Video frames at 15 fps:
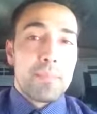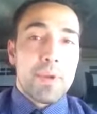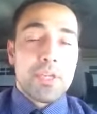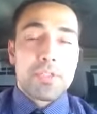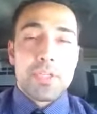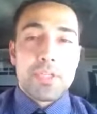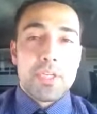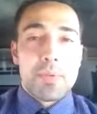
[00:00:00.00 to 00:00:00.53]

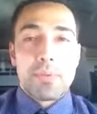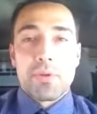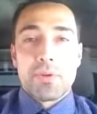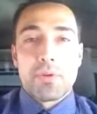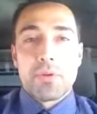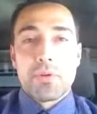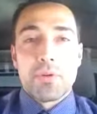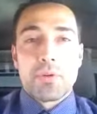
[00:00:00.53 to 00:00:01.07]
basically a
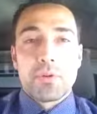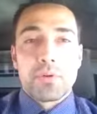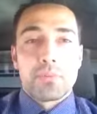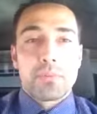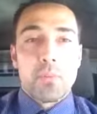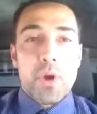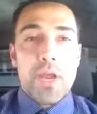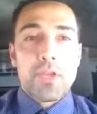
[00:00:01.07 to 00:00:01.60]
W-2
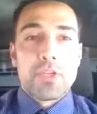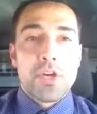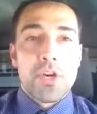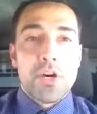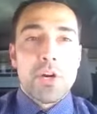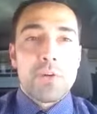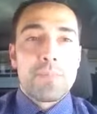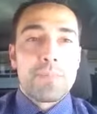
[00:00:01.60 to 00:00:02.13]
wage
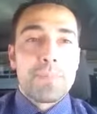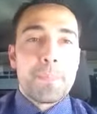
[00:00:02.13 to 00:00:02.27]
earner,